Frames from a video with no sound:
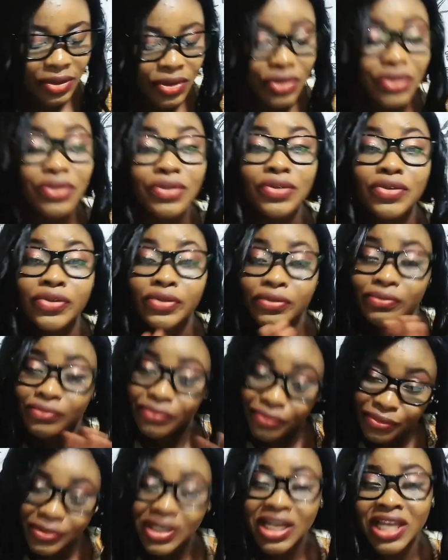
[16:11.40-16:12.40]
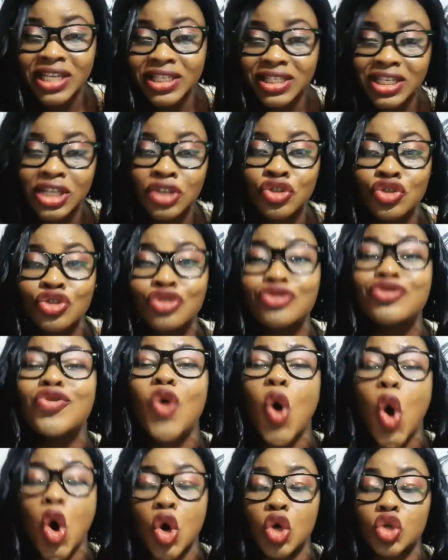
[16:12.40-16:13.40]
to listen
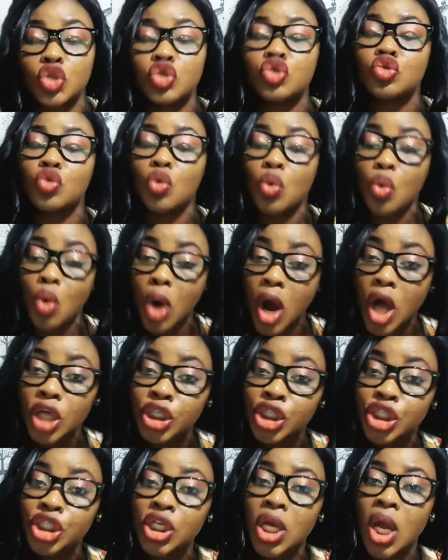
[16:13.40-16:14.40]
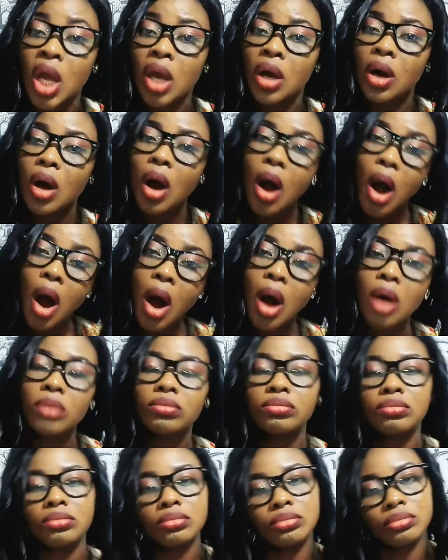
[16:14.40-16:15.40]
to or to watch, or
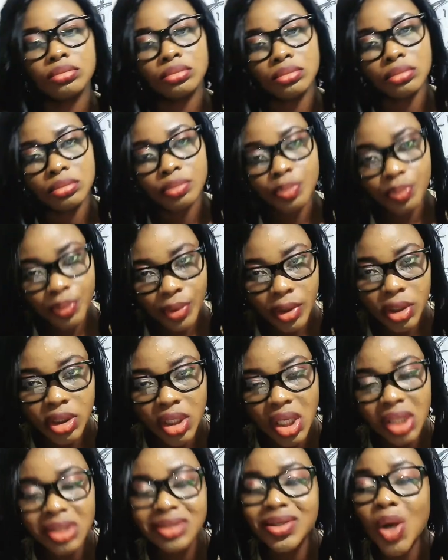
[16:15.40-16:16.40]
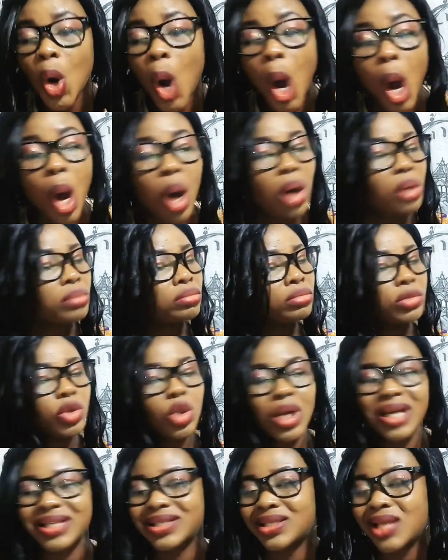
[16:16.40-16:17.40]
products or
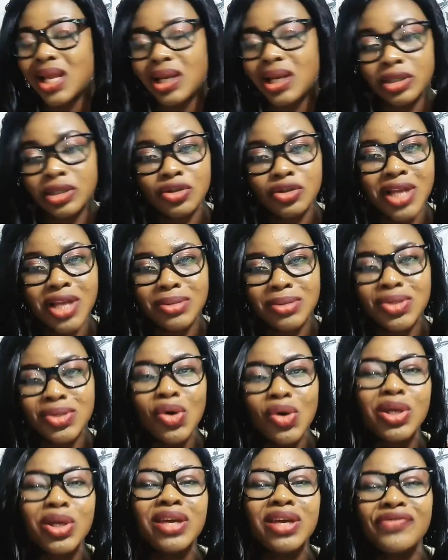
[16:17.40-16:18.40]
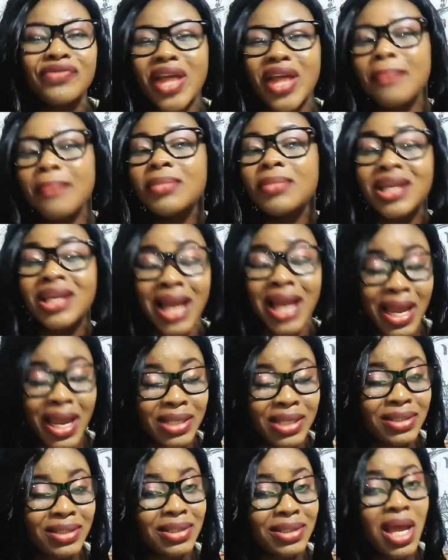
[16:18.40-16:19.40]
you are selling to them. So give them
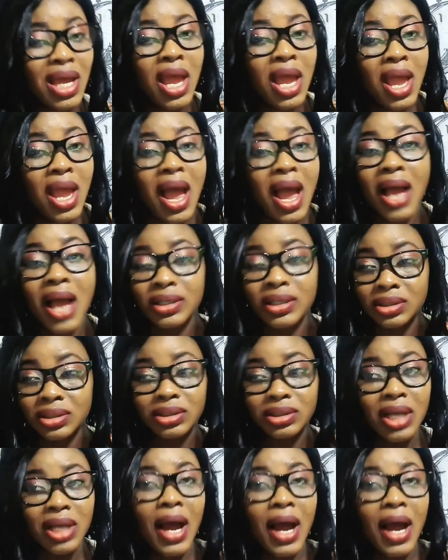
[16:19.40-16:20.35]
nice and